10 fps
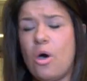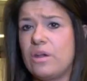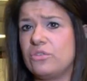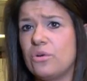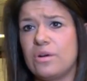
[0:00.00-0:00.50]

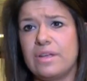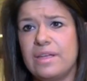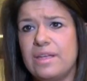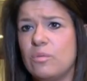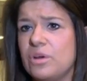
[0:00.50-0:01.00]

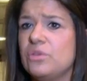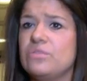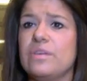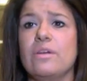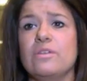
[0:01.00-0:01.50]
auditory, we're
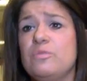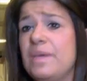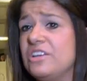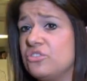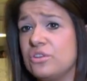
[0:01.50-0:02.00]
using
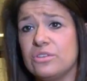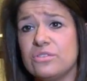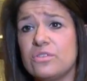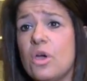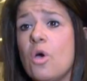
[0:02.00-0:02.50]

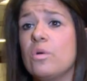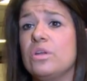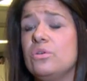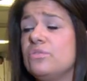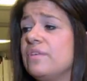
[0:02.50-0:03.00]
spatials, we're
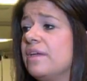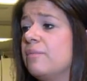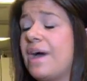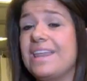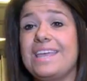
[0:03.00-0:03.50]

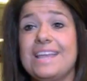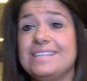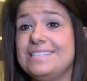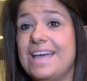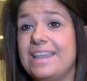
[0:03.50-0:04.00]
using body
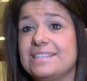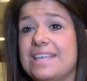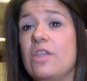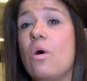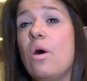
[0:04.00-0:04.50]

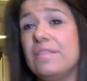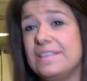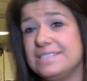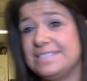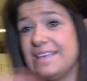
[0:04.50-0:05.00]
kinesthetics, and all
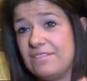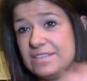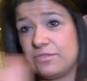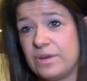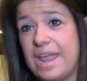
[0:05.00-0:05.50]
these
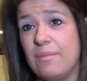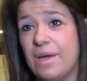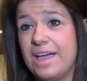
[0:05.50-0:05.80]
seven different M